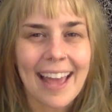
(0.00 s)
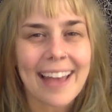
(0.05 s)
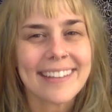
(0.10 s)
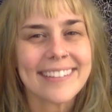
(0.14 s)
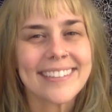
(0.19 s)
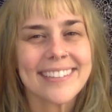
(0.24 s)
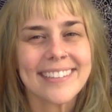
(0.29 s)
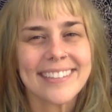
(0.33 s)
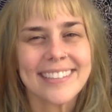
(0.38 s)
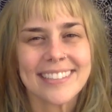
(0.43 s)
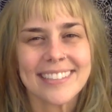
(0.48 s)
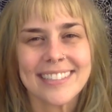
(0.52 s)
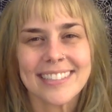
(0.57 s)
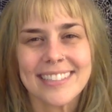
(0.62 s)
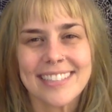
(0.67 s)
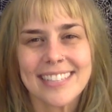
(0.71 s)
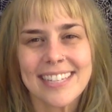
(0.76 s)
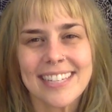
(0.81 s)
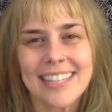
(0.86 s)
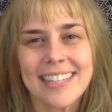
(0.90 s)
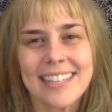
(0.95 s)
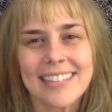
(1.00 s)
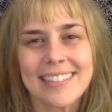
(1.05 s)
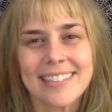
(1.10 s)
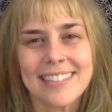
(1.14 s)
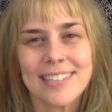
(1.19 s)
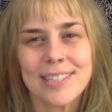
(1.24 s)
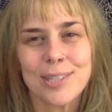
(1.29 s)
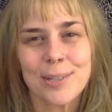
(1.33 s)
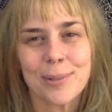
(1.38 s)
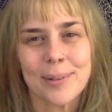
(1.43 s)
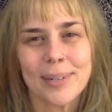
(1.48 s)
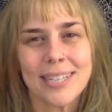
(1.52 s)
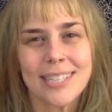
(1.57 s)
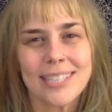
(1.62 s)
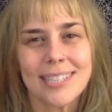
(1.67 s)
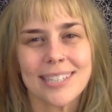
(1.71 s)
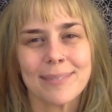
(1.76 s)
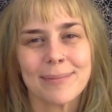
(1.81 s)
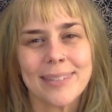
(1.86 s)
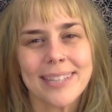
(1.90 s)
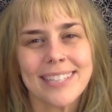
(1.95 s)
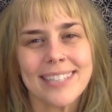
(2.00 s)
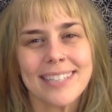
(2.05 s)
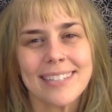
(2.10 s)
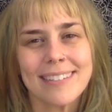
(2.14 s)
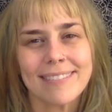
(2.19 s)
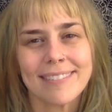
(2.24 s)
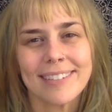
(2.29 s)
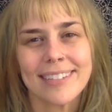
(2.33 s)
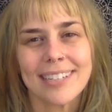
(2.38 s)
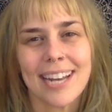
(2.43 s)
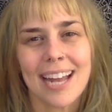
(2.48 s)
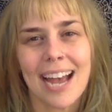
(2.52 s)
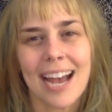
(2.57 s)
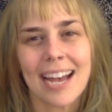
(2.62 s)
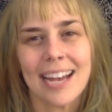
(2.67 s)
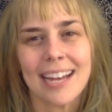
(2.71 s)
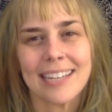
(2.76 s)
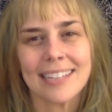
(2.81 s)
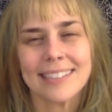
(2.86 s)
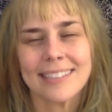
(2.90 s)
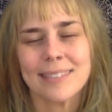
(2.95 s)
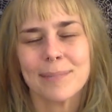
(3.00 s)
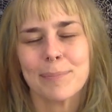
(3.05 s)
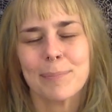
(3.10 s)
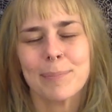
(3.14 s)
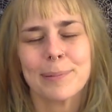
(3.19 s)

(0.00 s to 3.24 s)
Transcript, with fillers: ask to see the situation with different eyes.